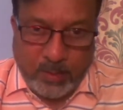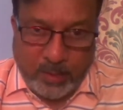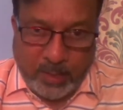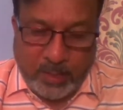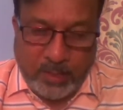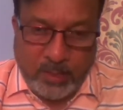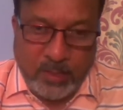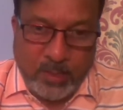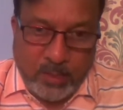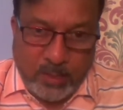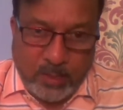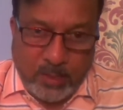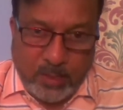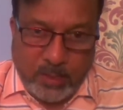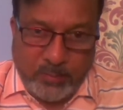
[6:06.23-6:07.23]
right,
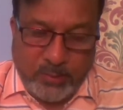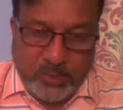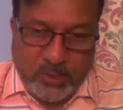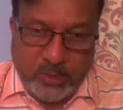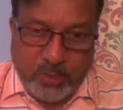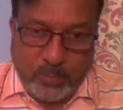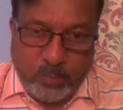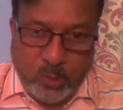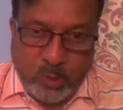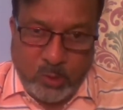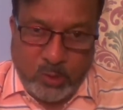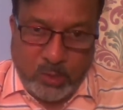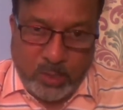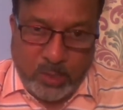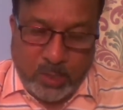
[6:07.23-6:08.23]
which is the
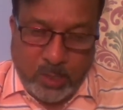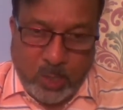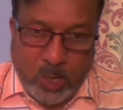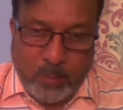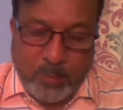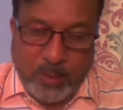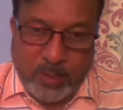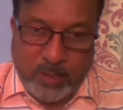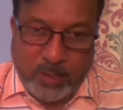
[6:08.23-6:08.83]
most common